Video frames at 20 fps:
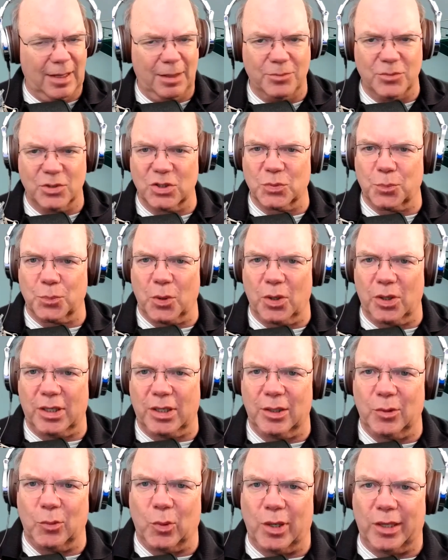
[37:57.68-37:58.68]
I'm just
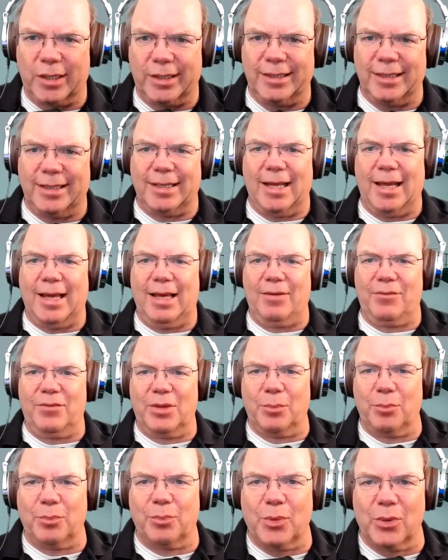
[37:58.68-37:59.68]
perking and working and
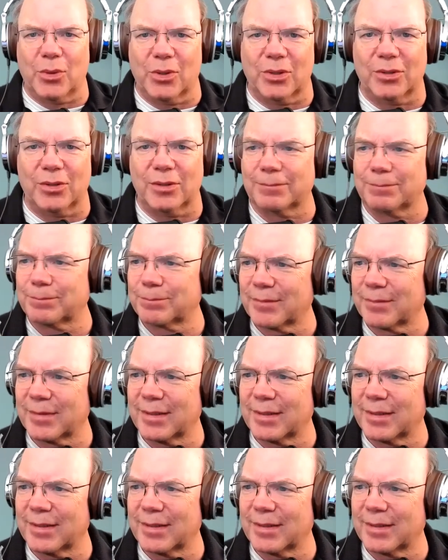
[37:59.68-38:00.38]
having a ball.